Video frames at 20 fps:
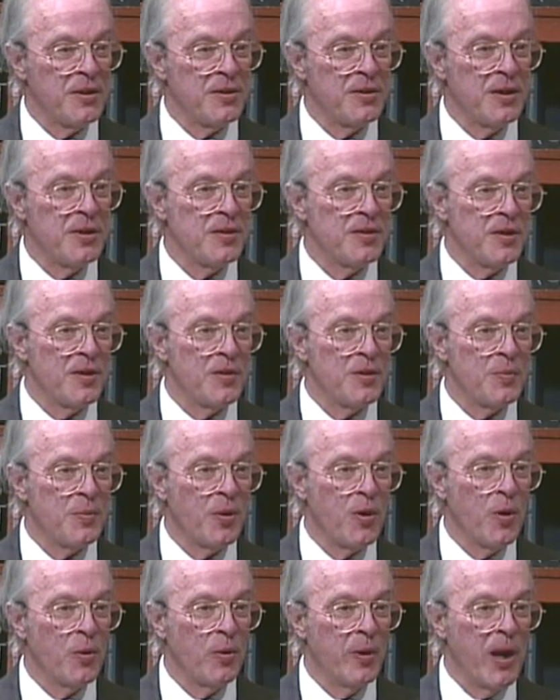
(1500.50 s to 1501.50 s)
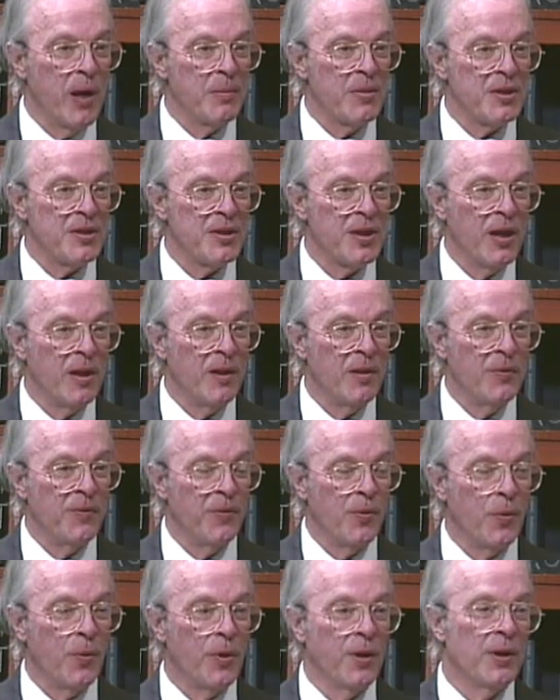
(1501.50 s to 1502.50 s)
Assistance Program
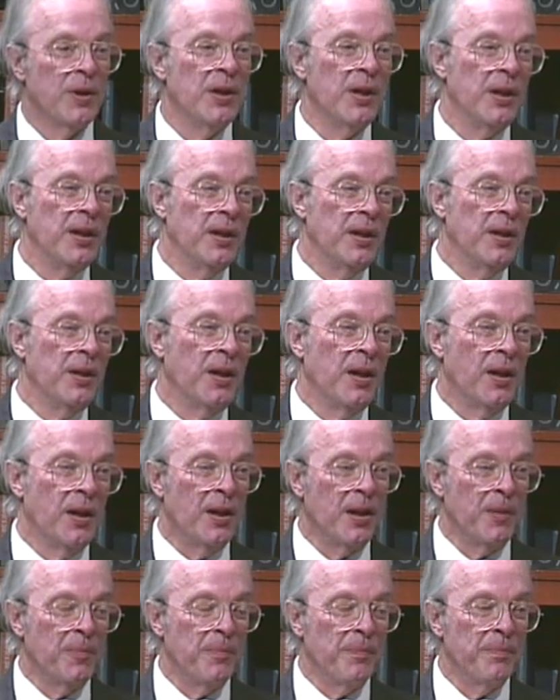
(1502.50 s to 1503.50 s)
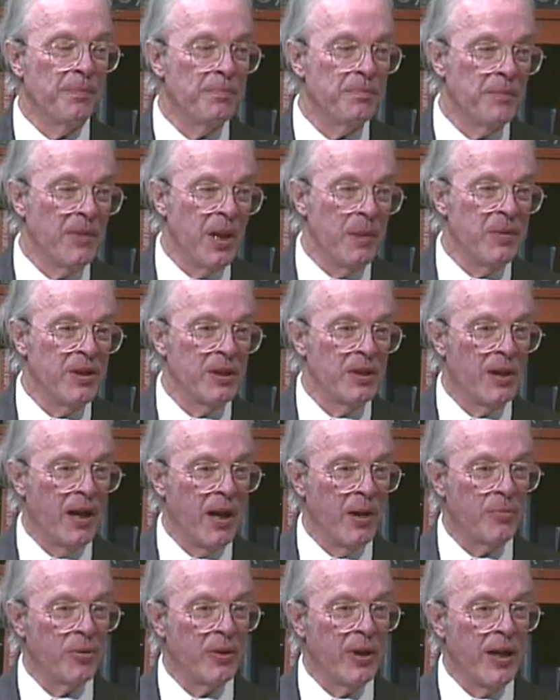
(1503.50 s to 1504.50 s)
itself, or maybe
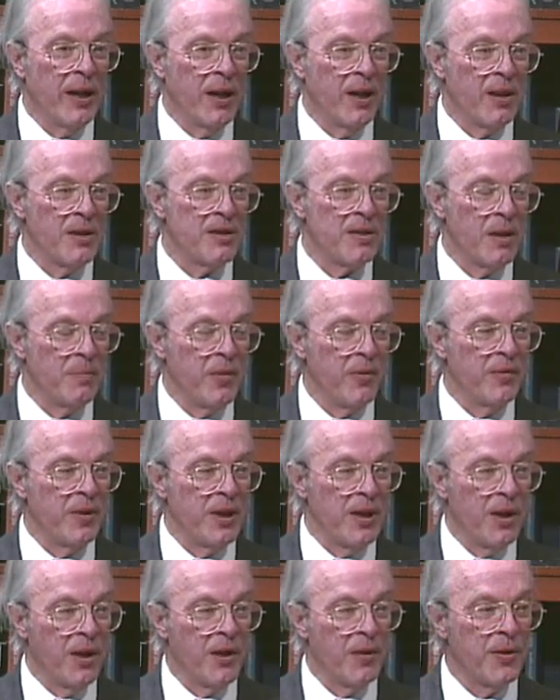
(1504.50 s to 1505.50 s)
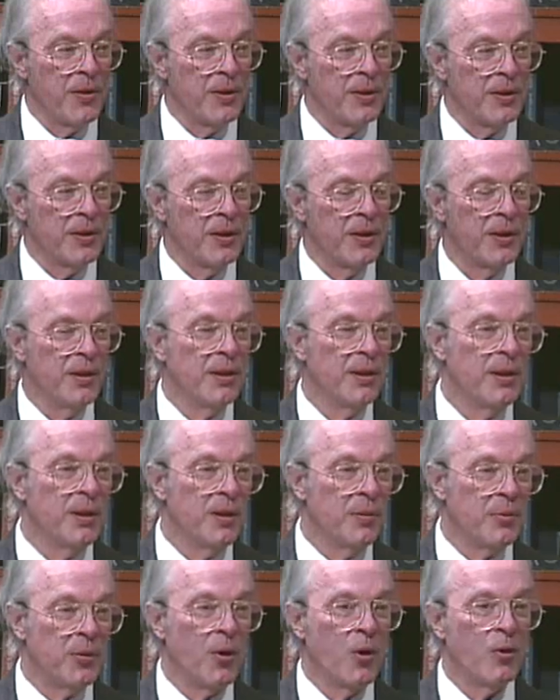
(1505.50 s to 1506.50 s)
elaborate on some of the other
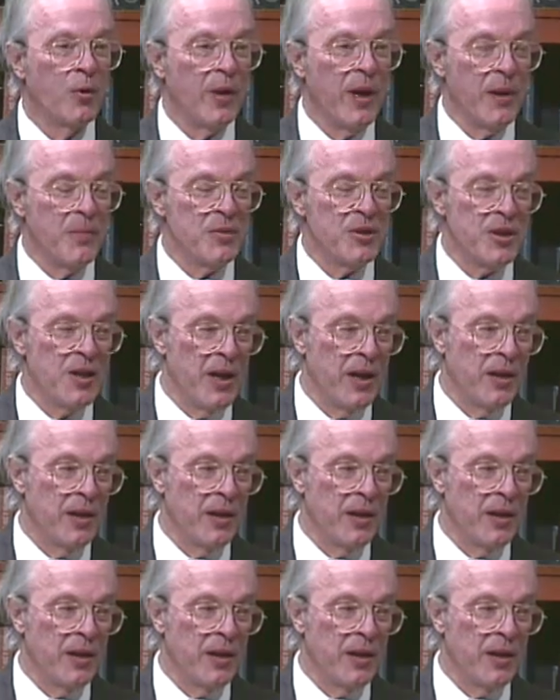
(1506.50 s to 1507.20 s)
programs that